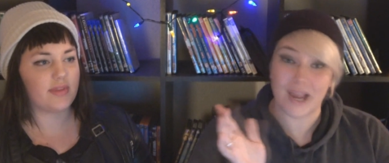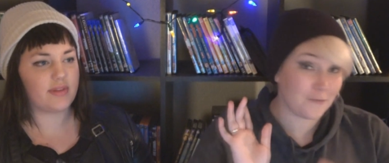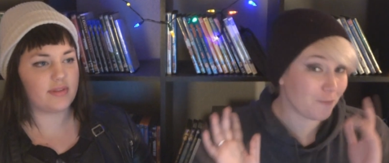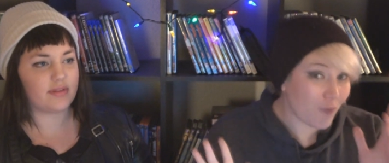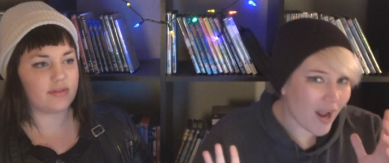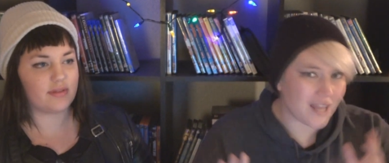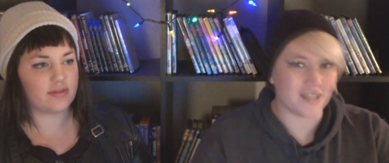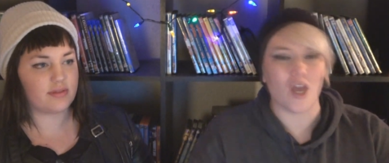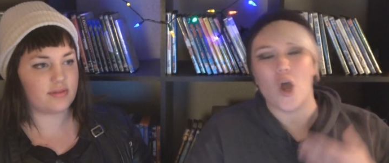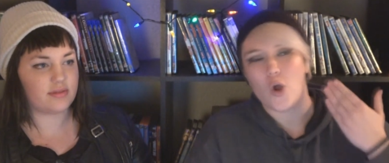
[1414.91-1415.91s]
Speaker 1: my
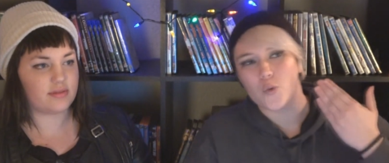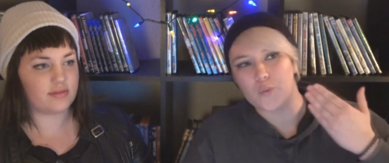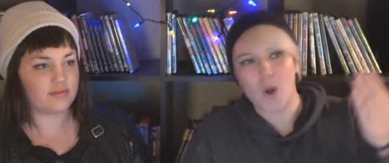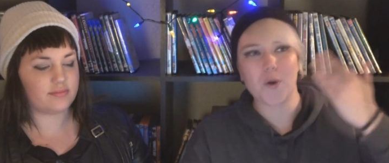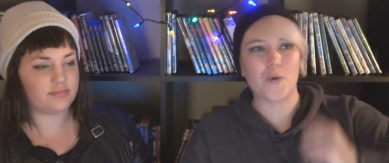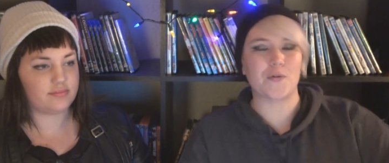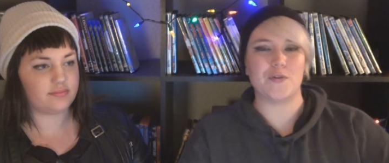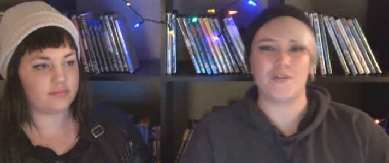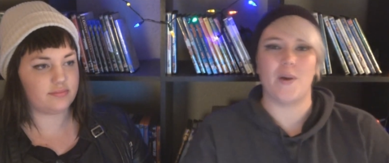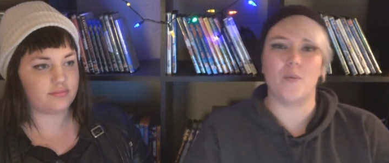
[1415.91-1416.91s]
friend rode over
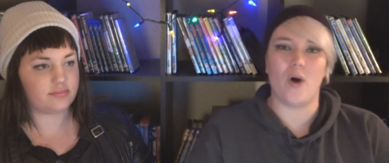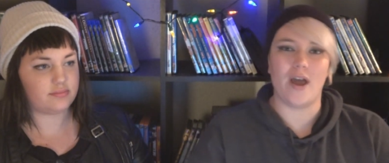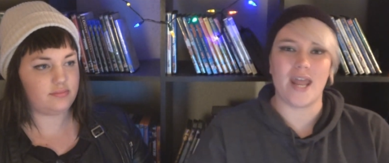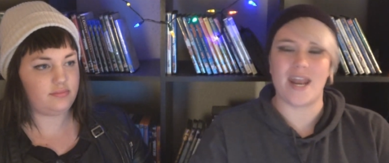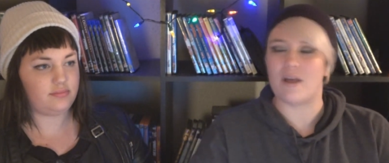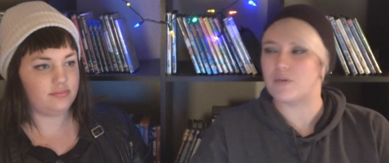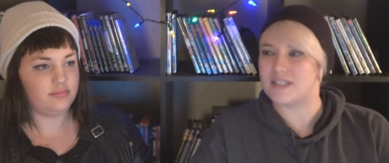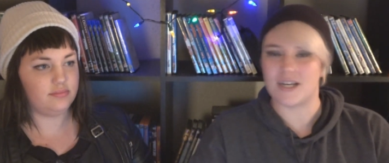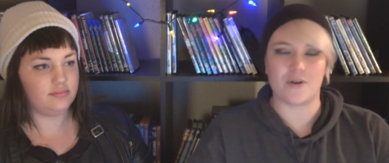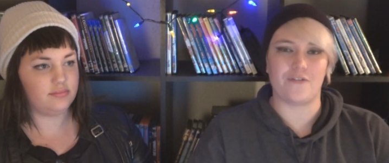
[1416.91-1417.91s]
someone and I was
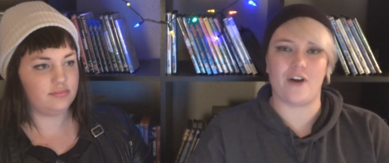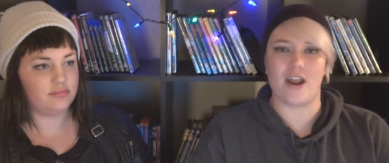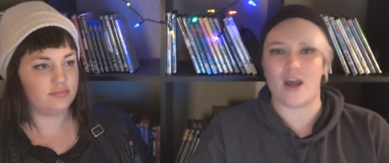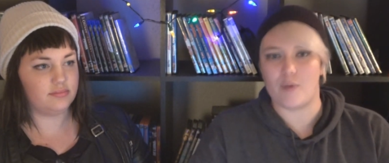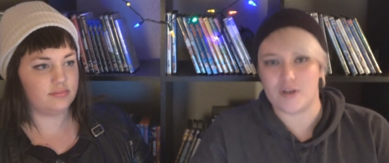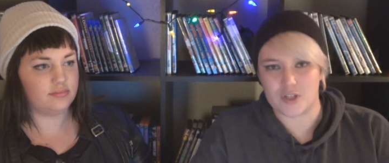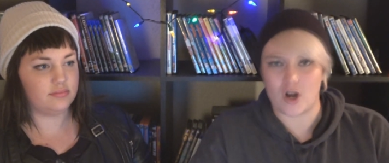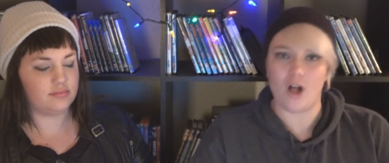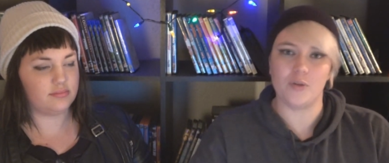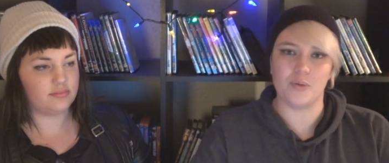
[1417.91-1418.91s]
terrified. I wanted to
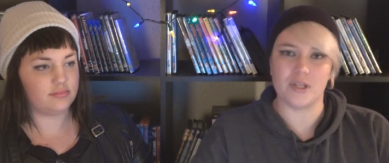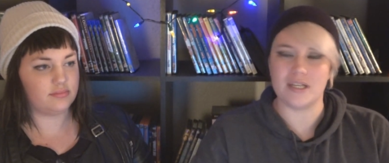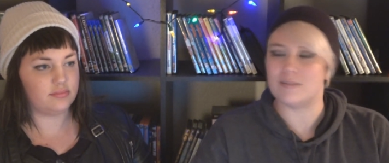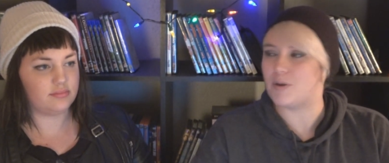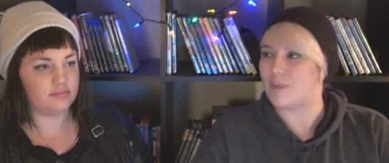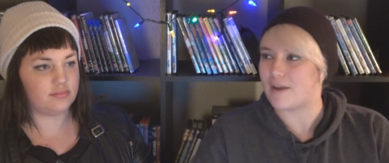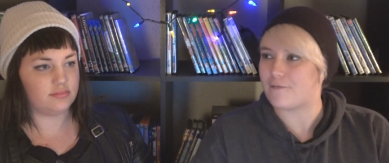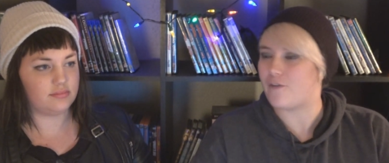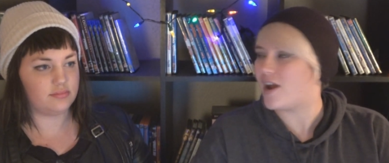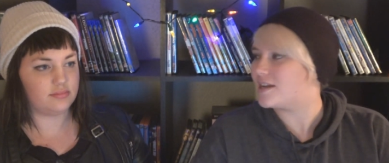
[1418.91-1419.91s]
call the police, but my
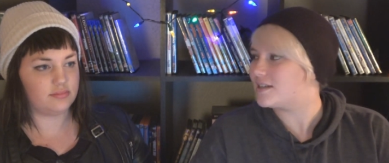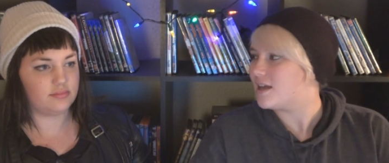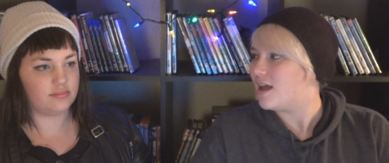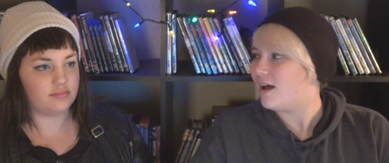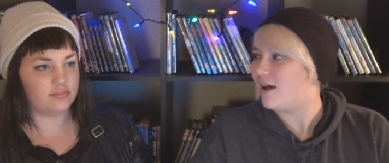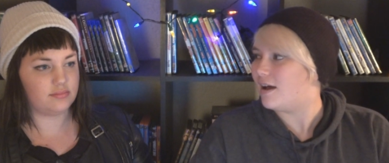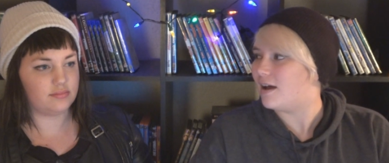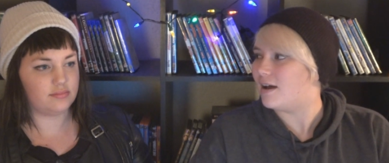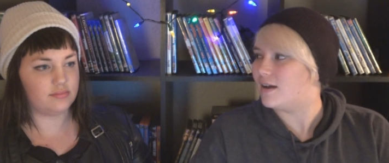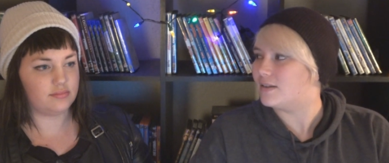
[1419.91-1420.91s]
friend
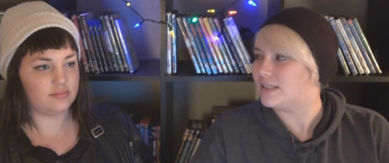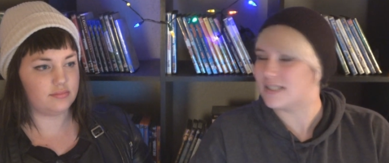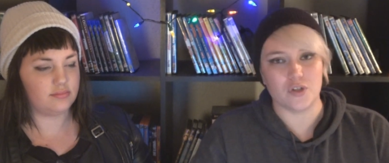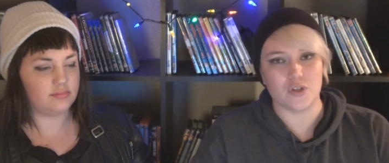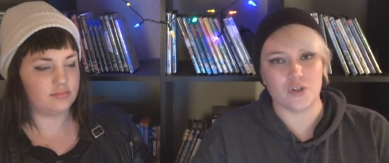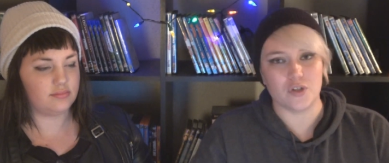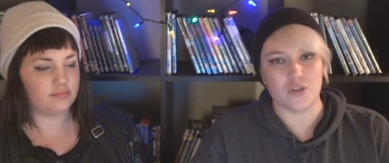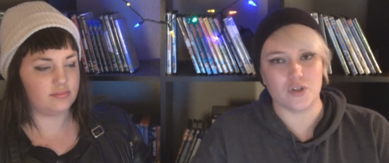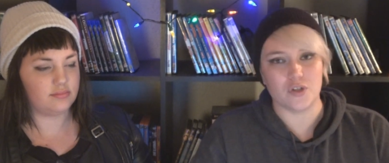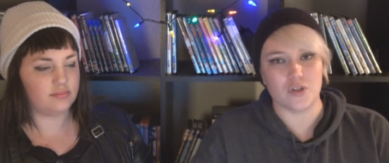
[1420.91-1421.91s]
uh, decided
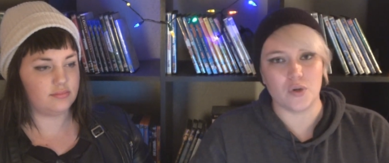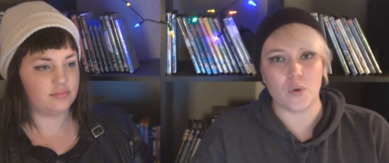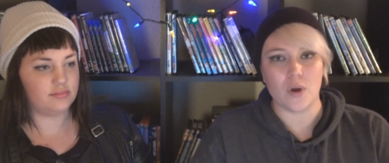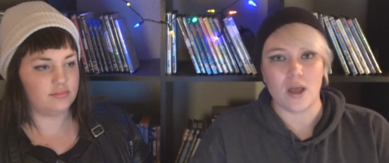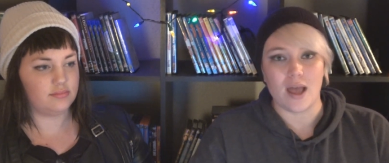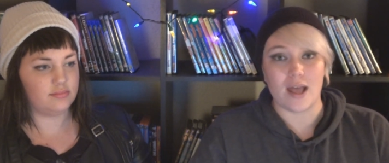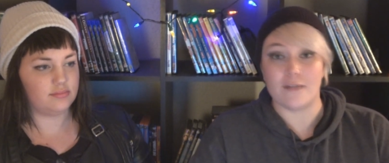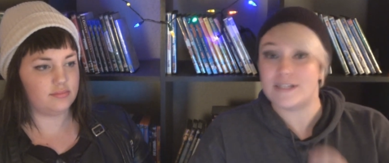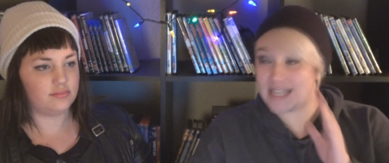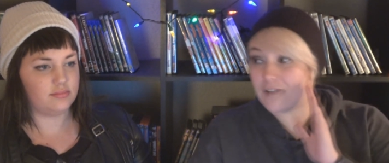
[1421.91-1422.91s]
not to. Uh,
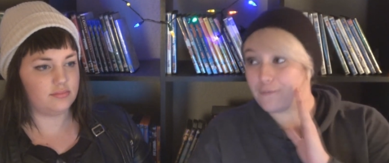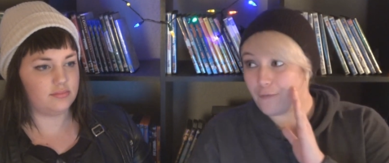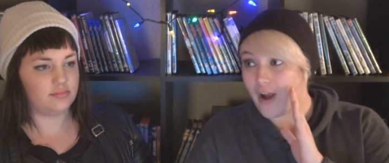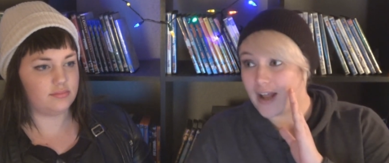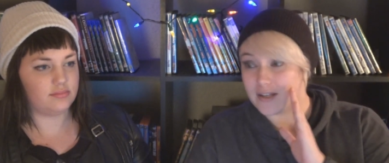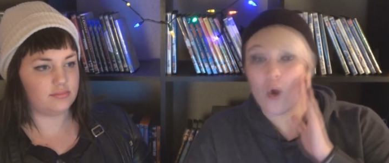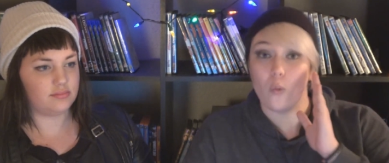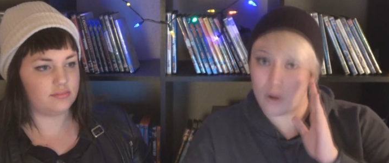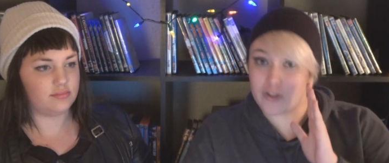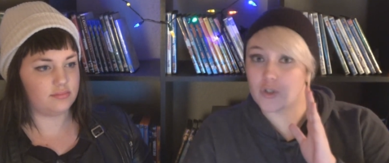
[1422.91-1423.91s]
said friend
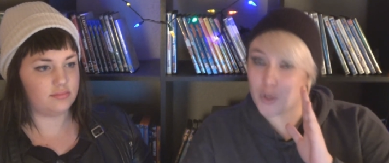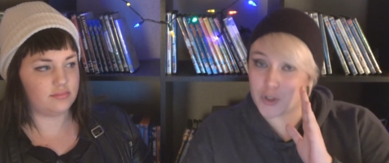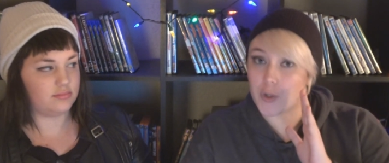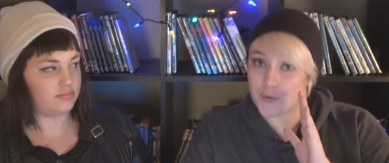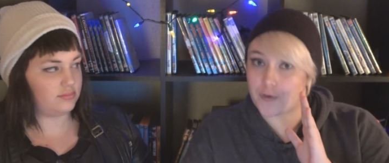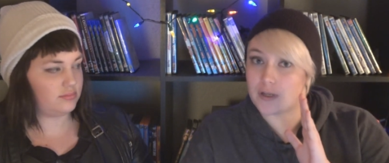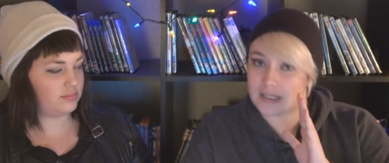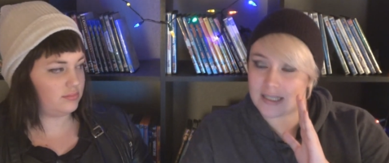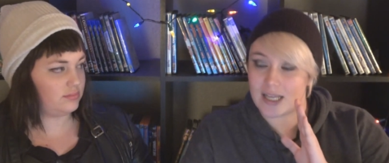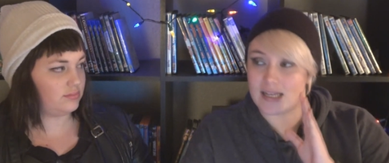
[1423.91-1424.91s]
wants to atone for
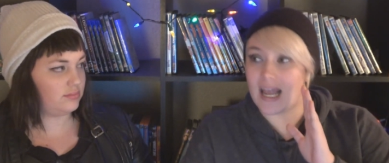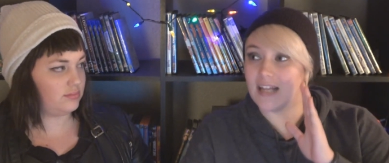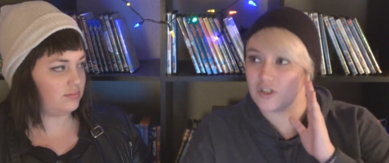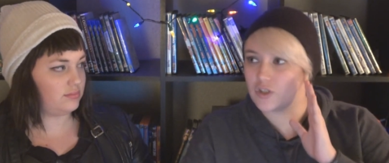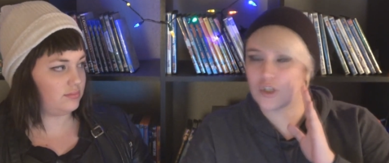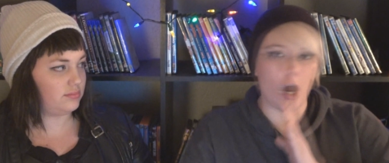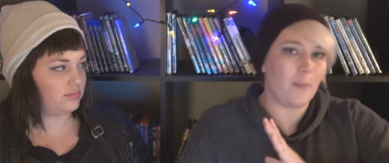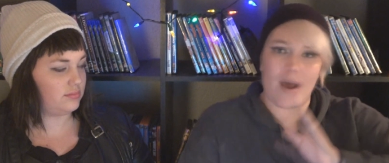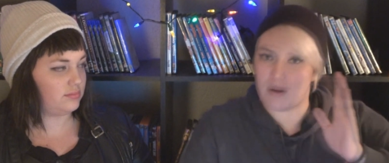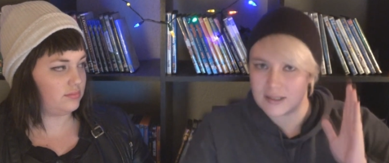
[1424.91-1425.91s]
his sin and just
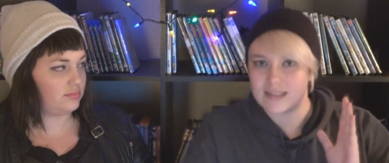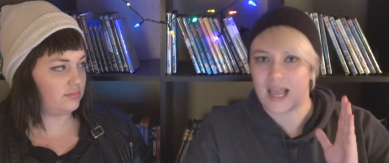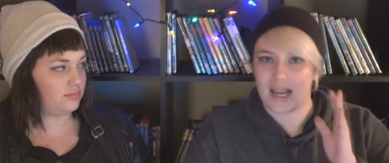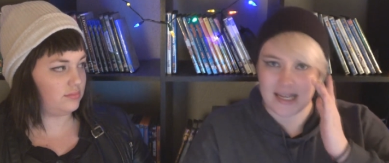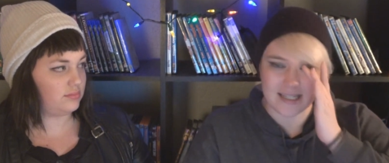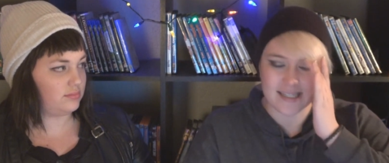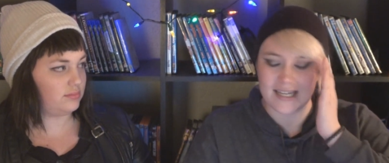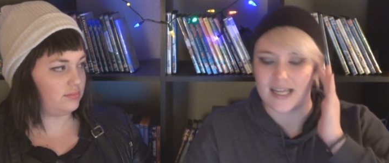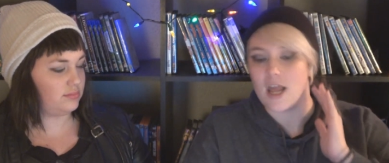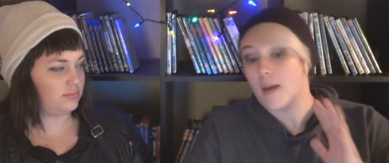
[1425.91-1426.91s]
come out and say he did
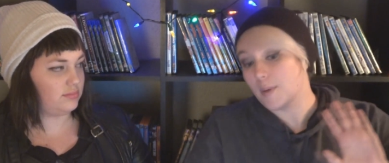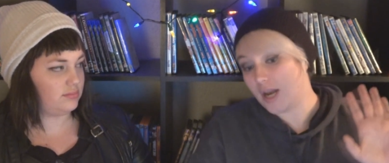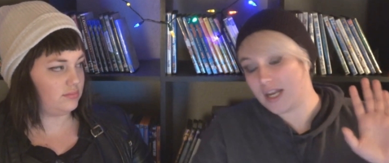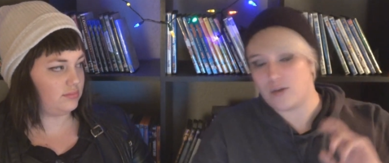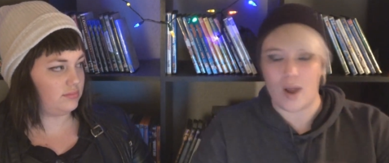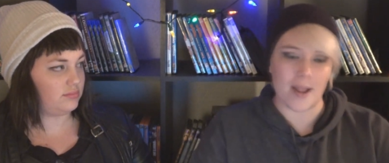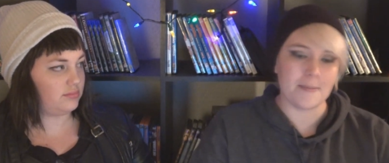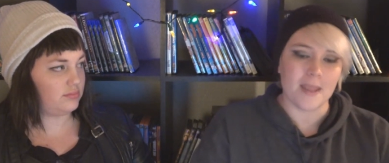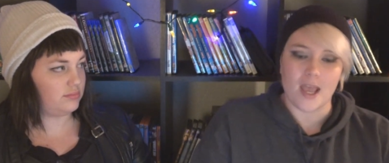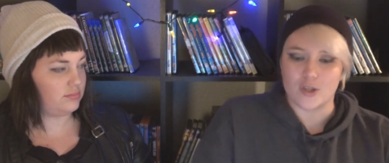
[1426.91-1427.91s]
it. But anyway,